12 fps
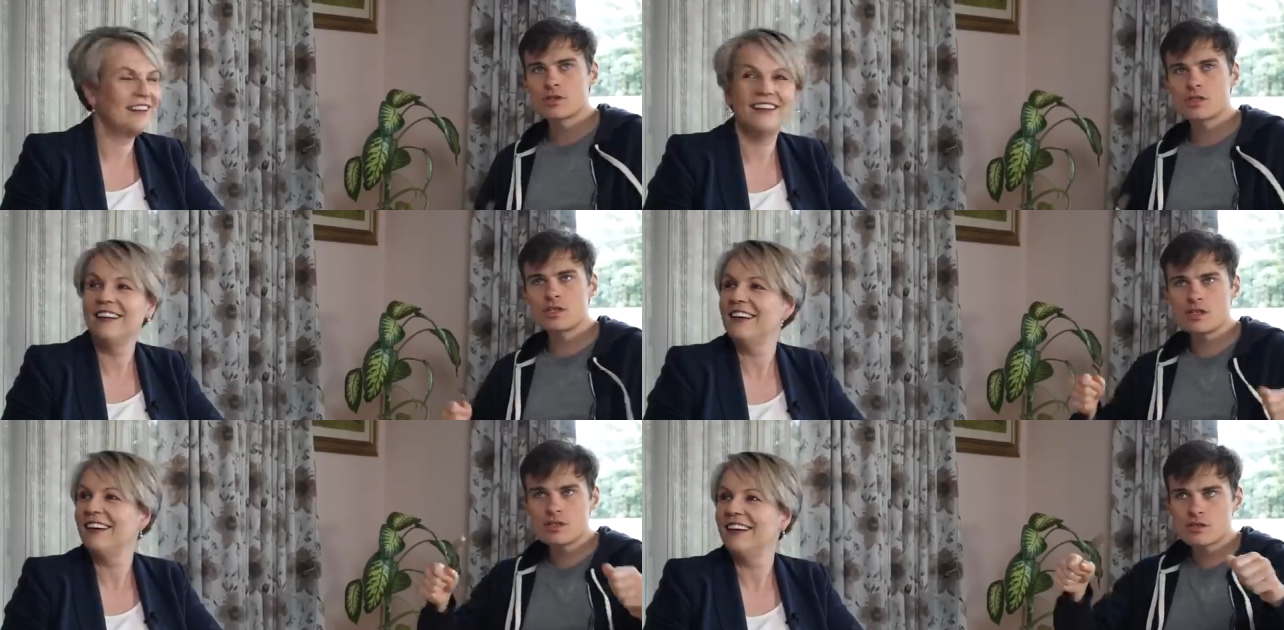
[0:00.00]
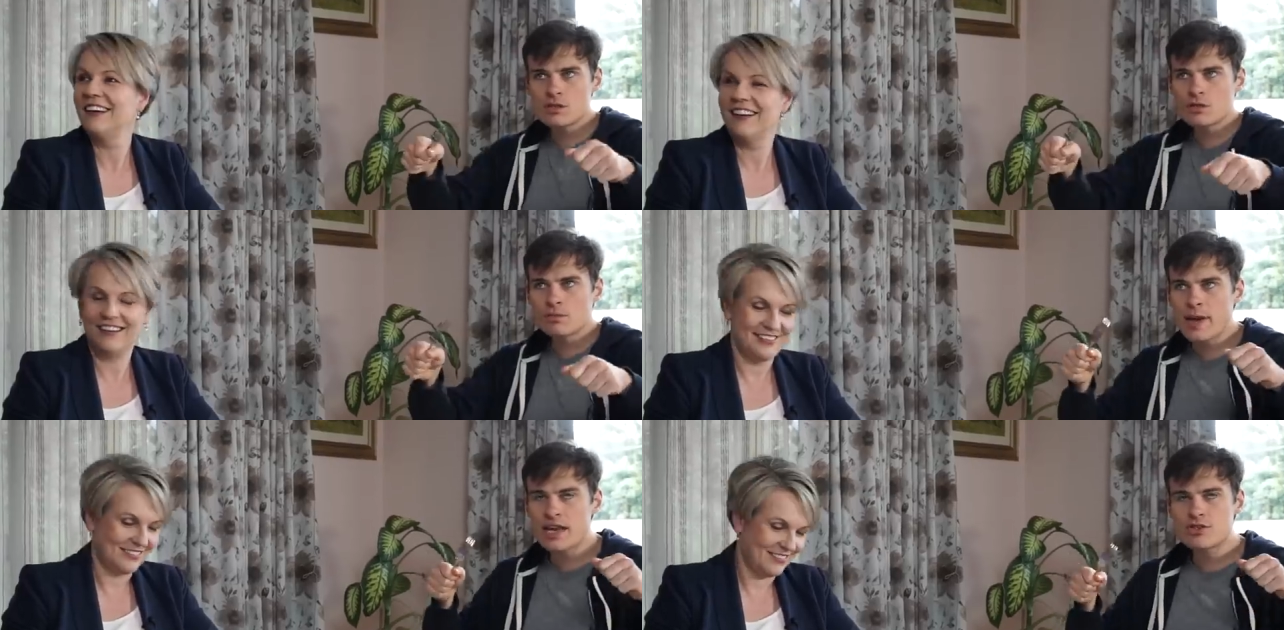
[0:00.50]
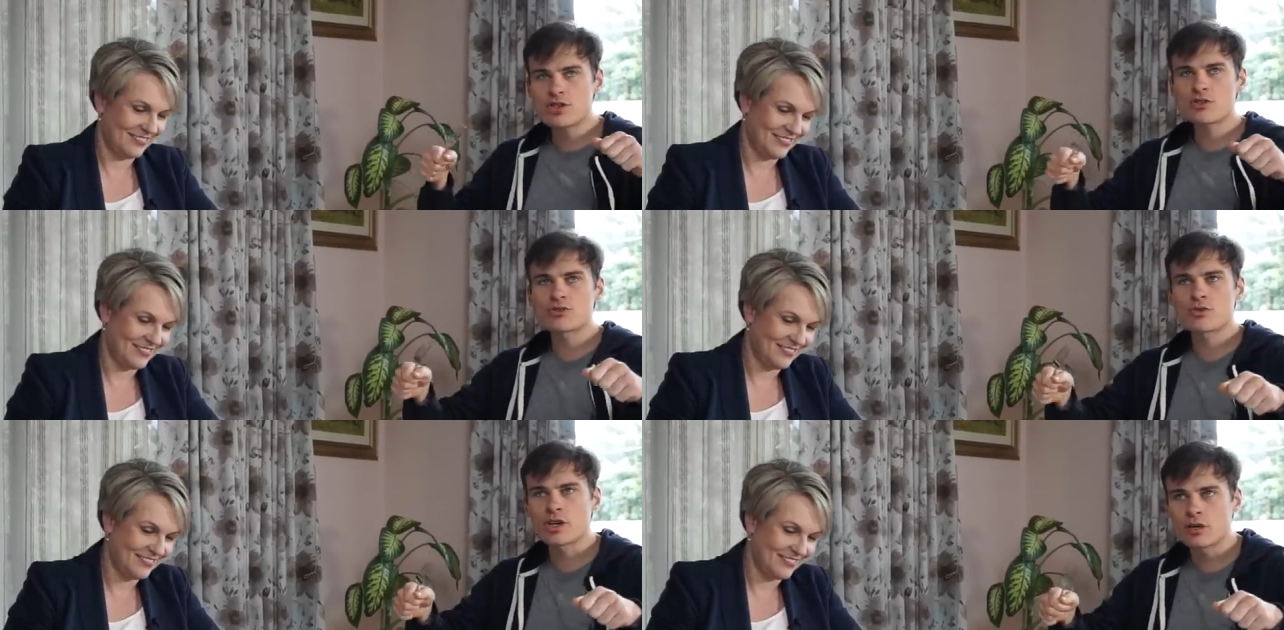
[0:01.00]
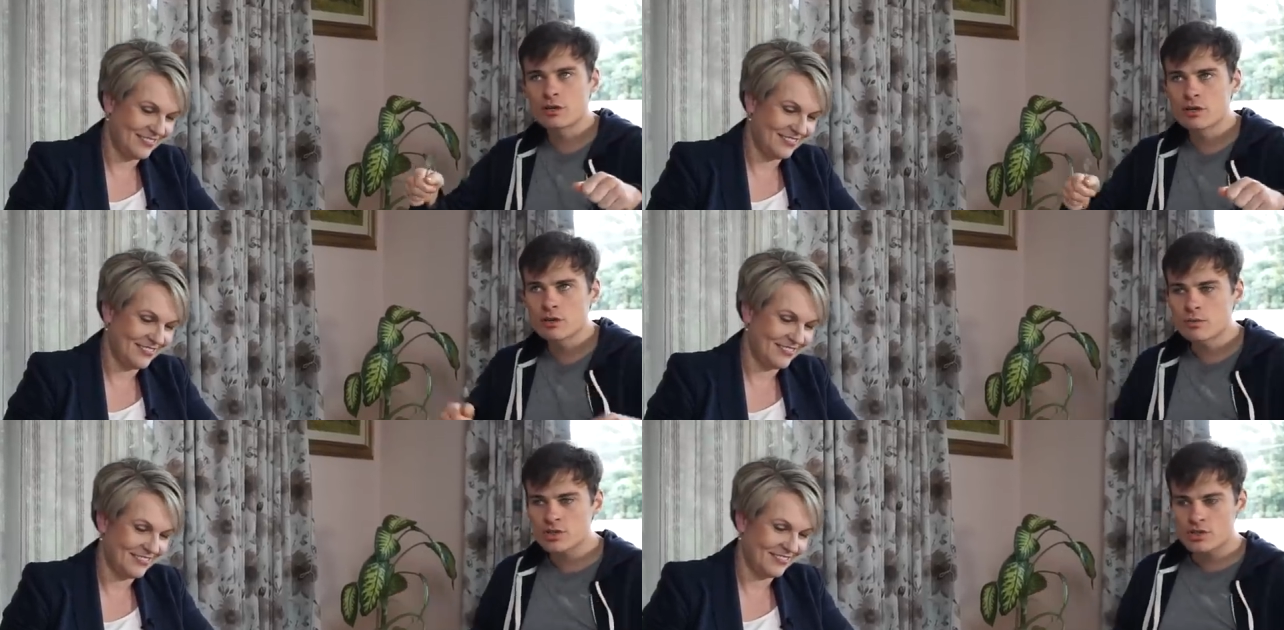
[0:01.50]
Speaker 1: She did this little magic trick
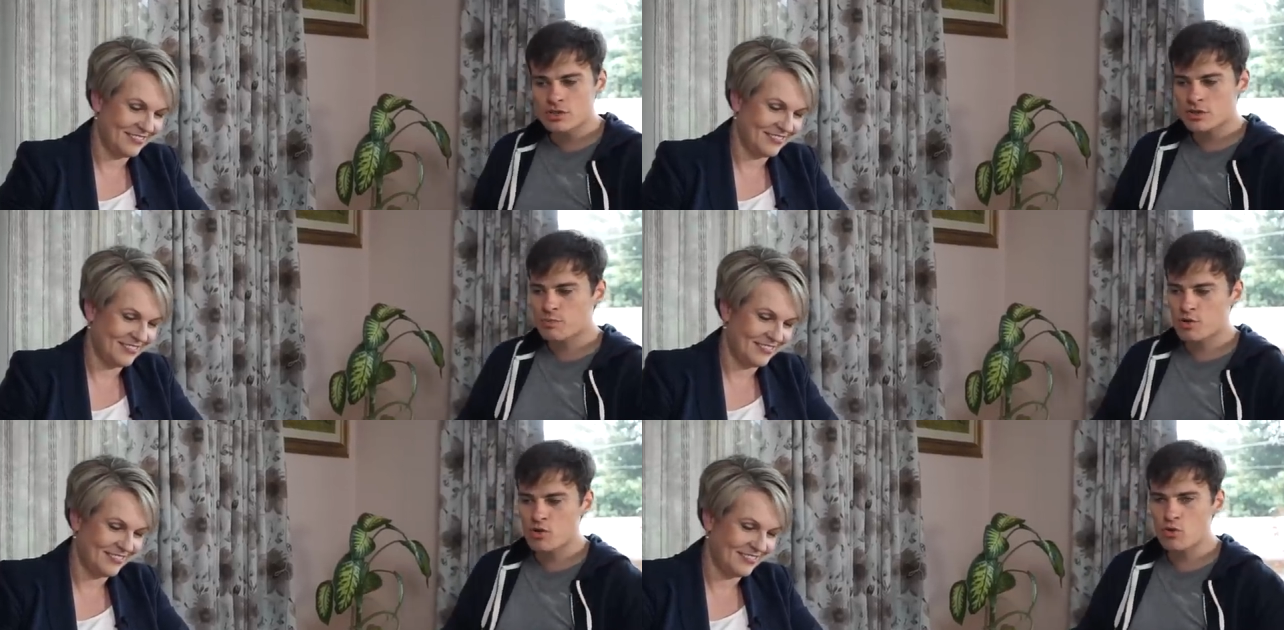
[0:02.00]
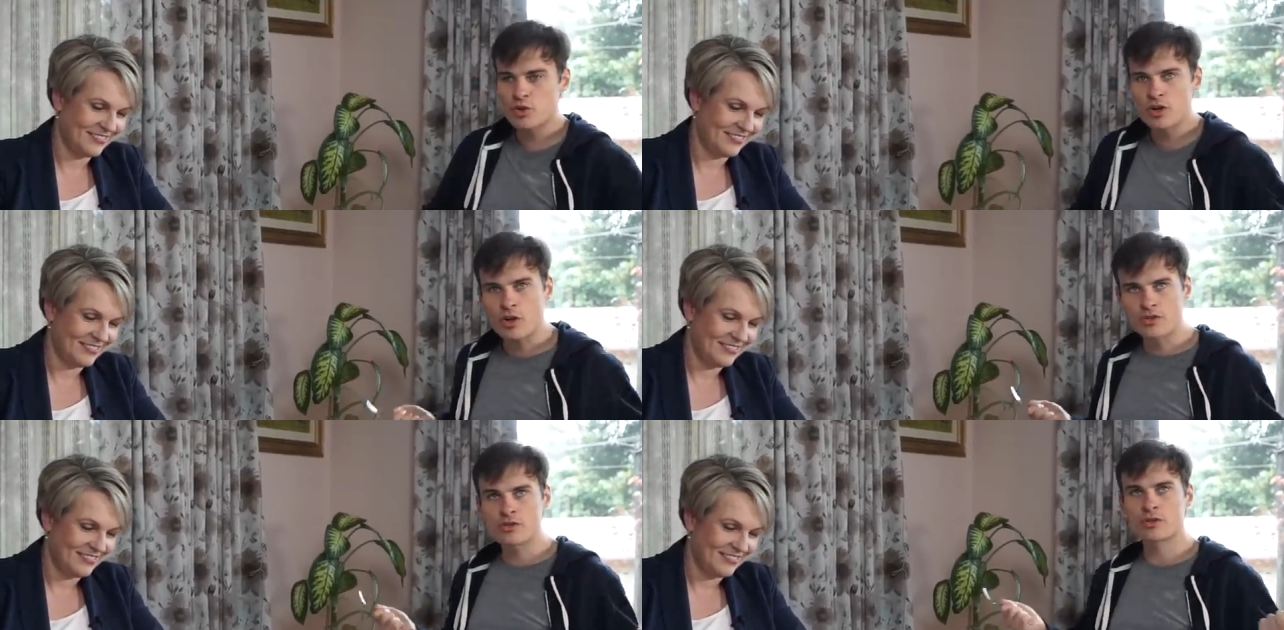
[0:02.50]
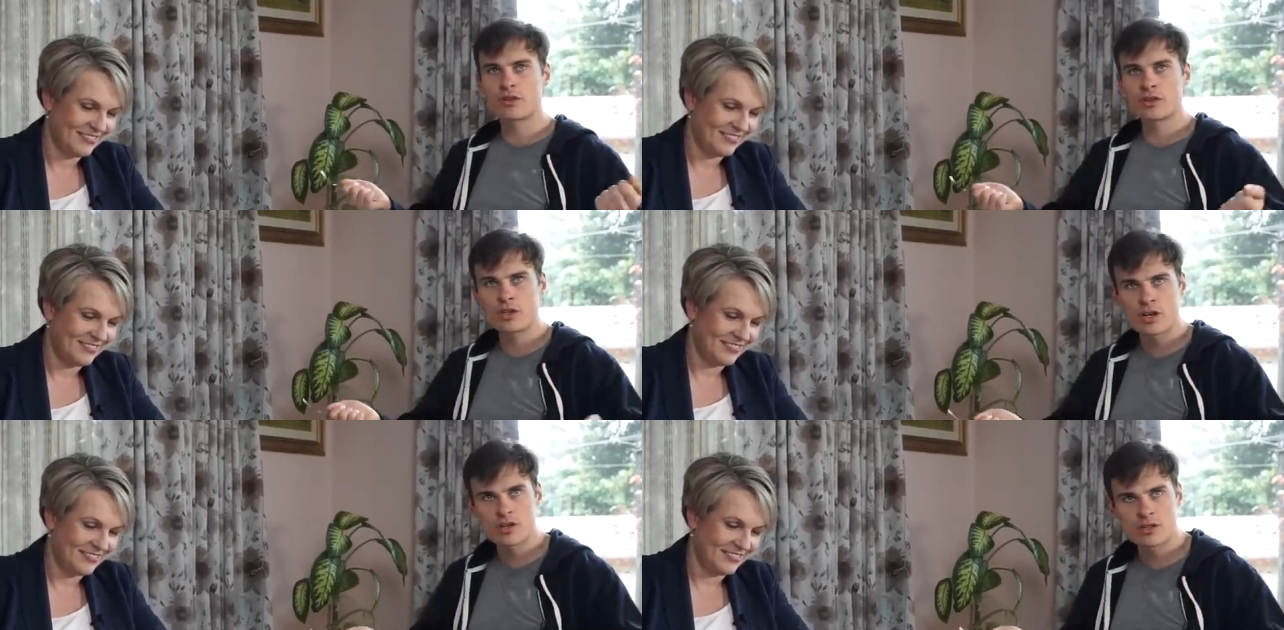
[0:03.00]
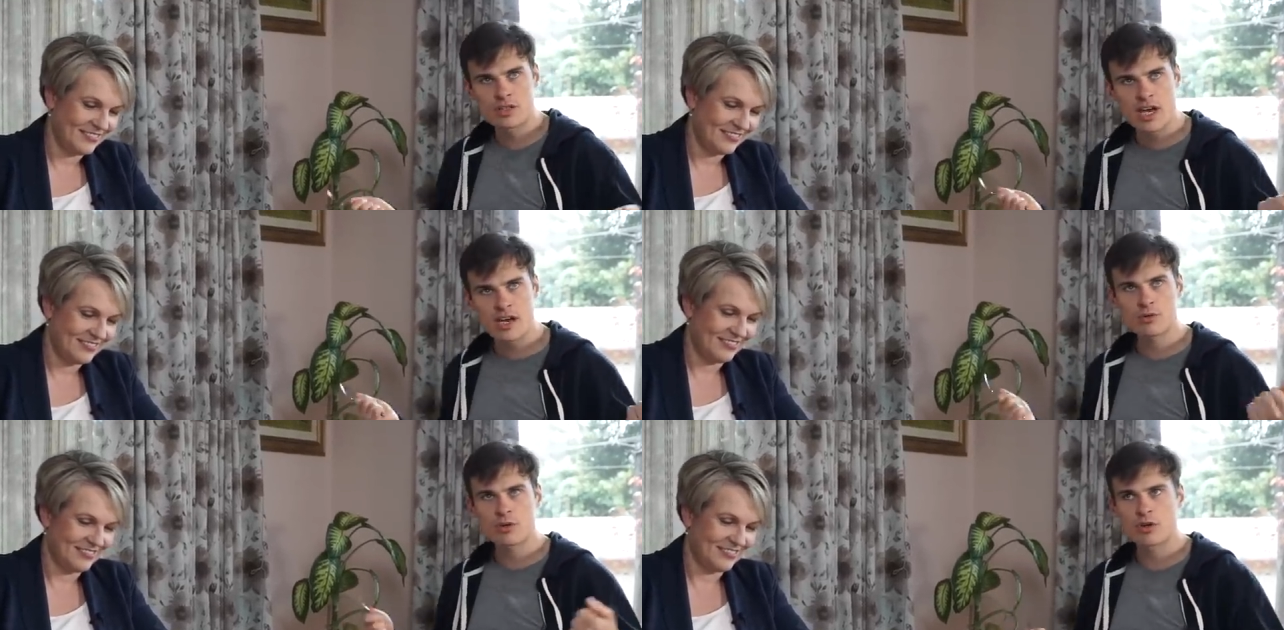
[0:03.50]
where she just pulled the you know the
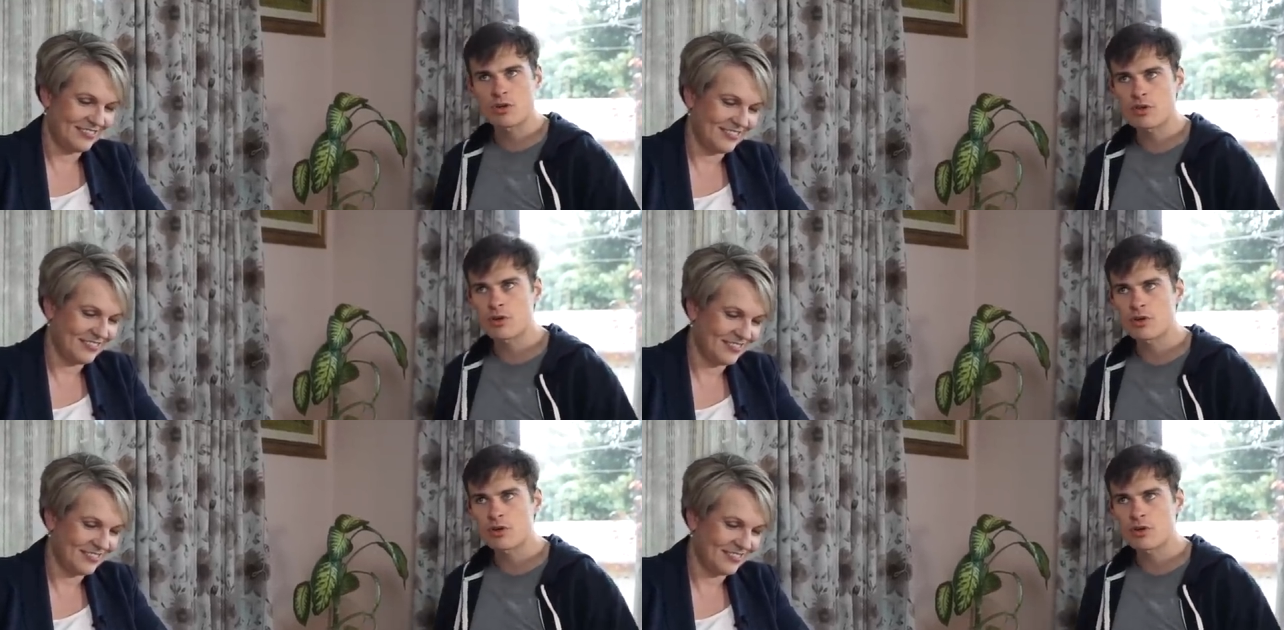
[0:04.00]
tablecloth